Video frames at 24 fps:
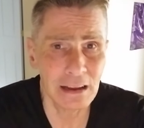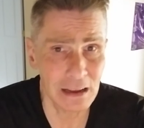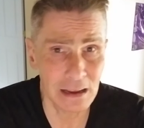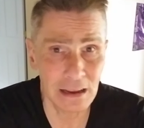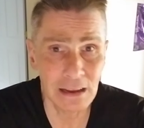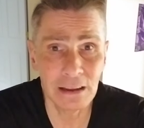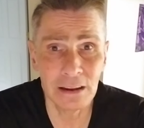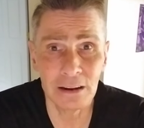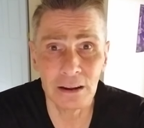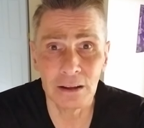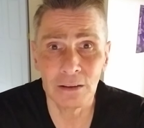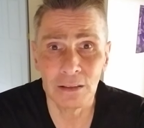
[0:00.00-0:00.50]

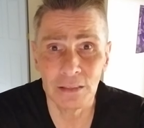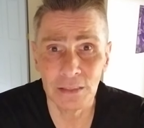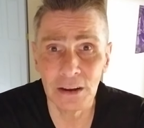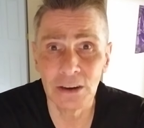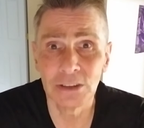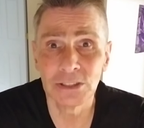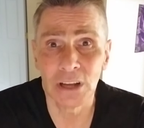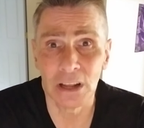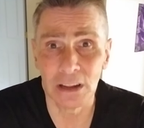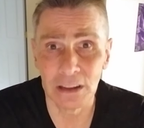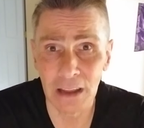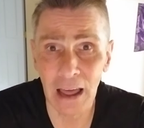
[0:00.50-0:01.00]
you know,
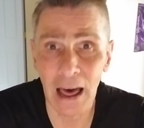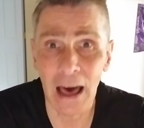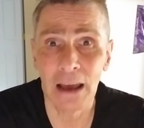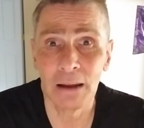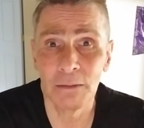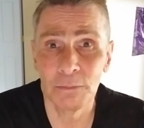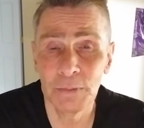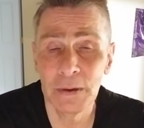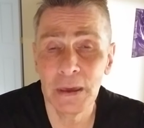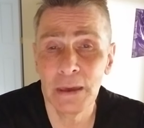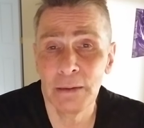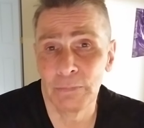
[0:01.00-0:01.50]
there's a lot
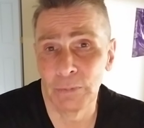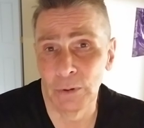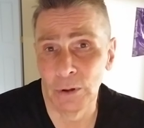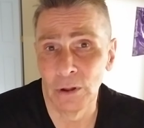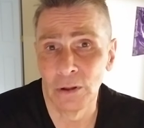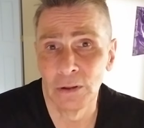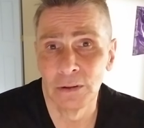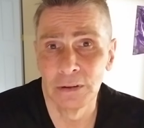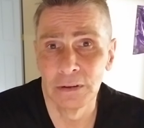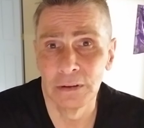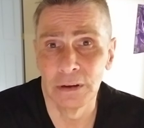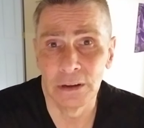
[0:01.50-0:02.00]
of
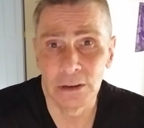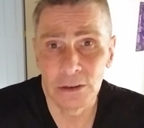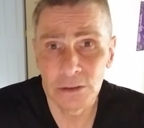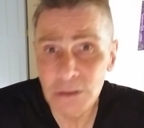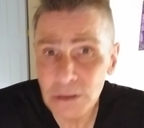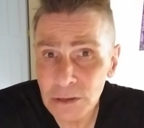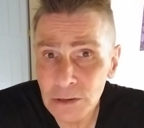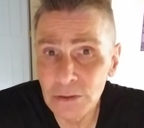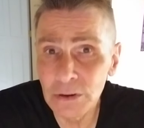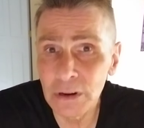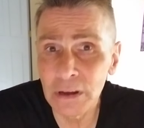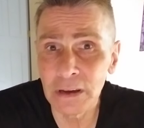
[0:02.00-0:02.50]
people,
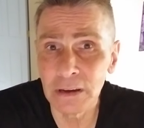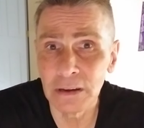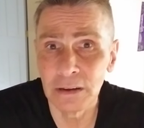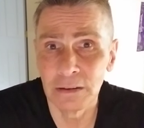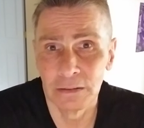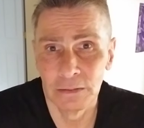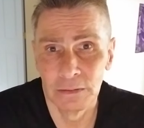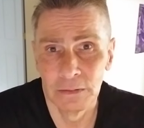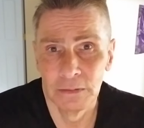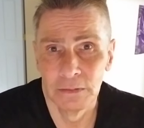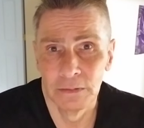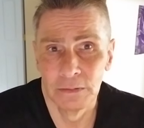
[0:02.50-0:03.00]

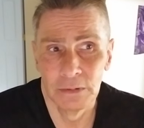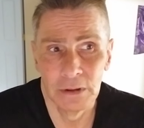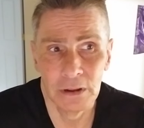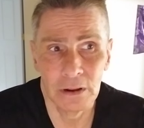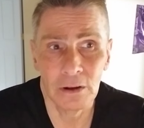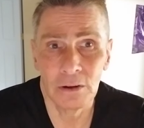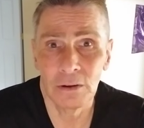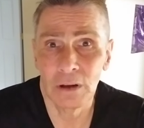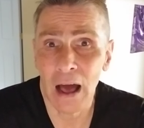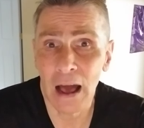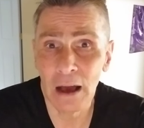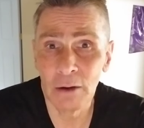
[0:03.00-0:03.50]
including, you
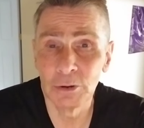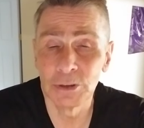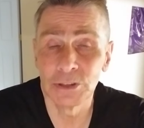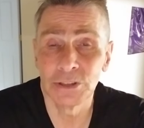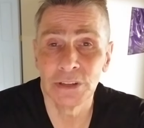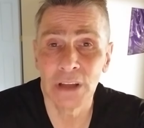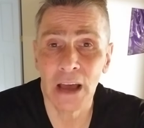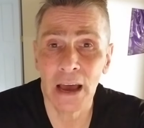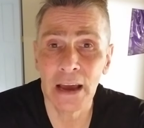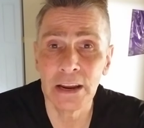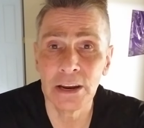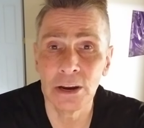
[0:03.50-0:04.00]
know, I was
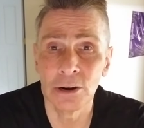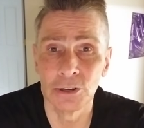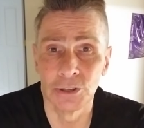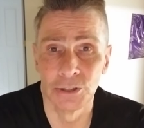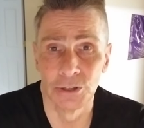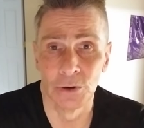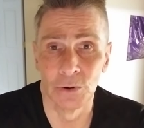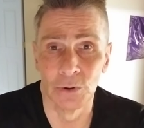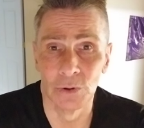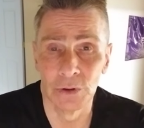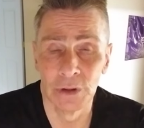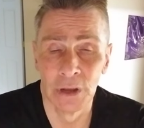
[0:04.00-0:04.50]
9 years
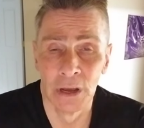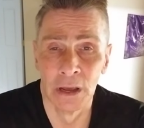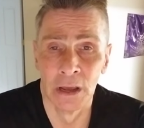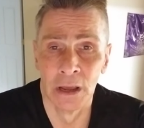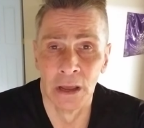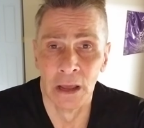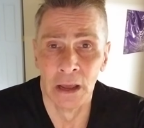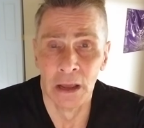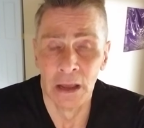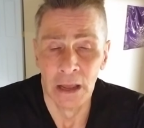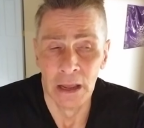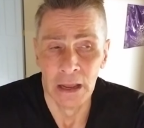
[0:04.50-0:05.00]
old,
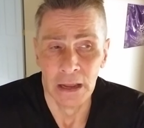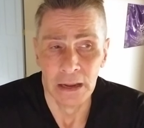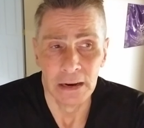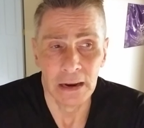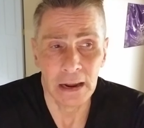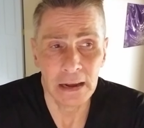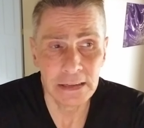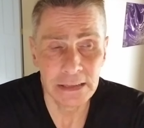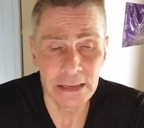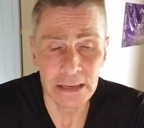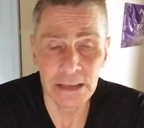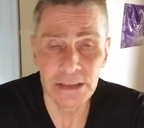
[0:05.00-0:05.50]

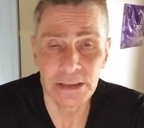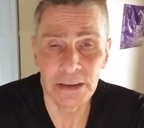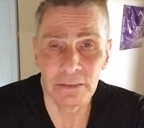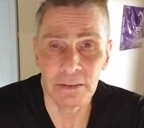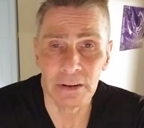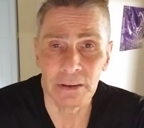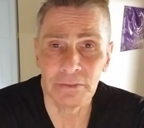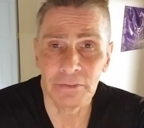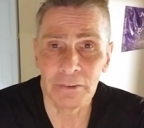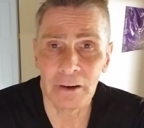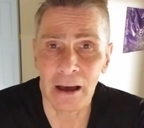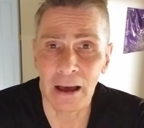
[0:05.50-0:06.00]

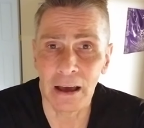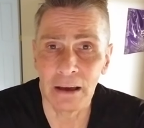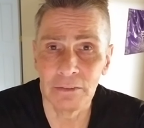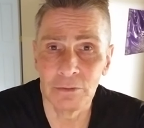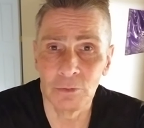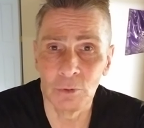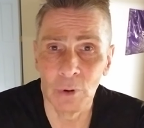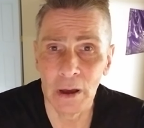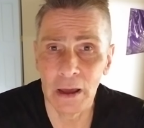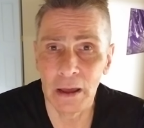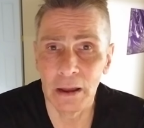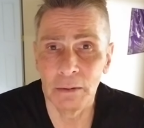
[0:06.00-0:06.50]
1975,
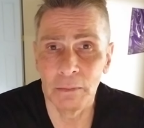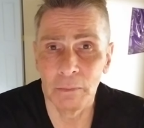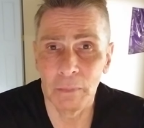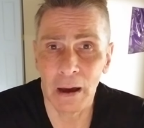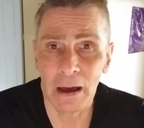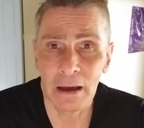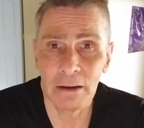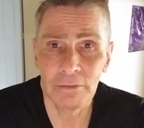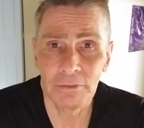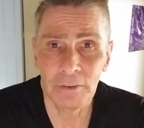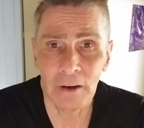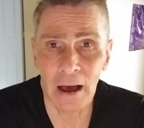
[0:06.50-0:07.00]
when
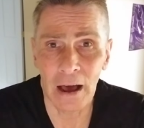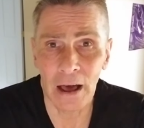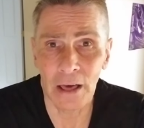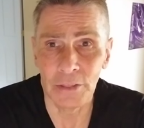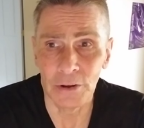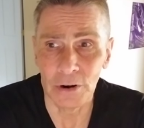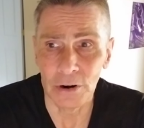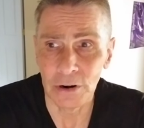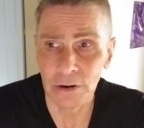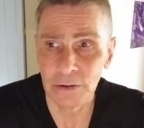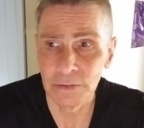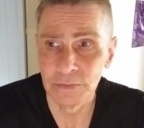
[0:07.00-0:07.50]
my
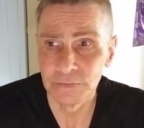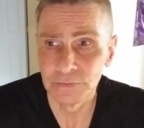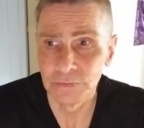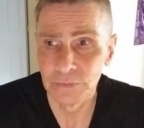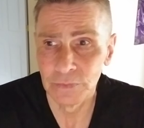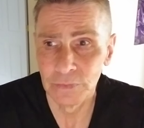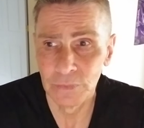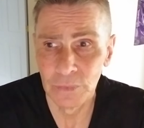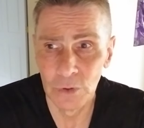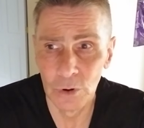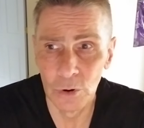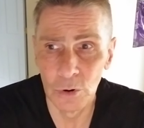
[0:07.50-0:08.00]
father,
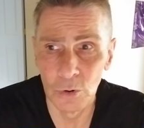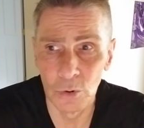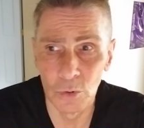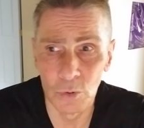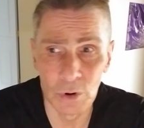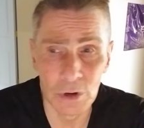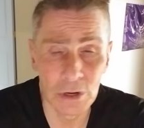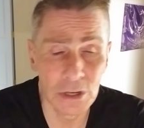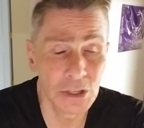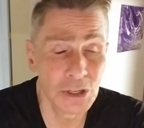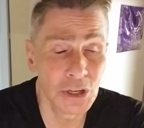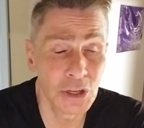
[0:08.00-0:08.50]
who
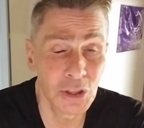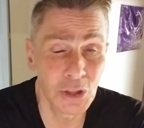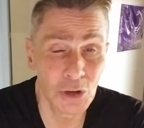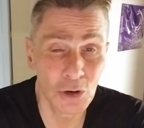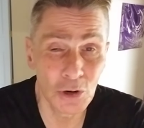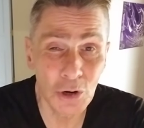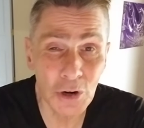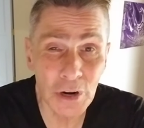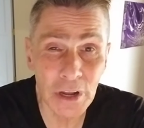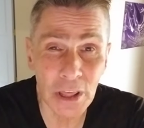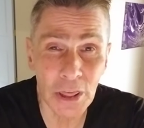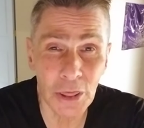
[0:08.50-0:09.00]
was
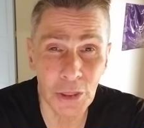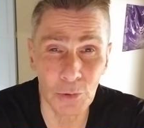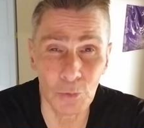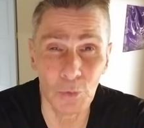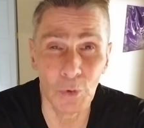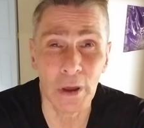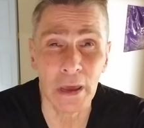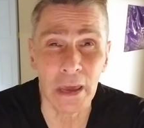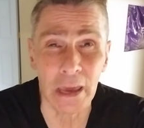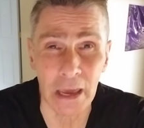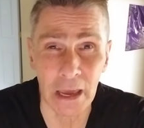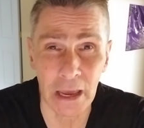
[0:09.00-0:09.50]

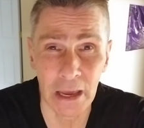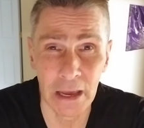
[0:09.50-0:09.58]
33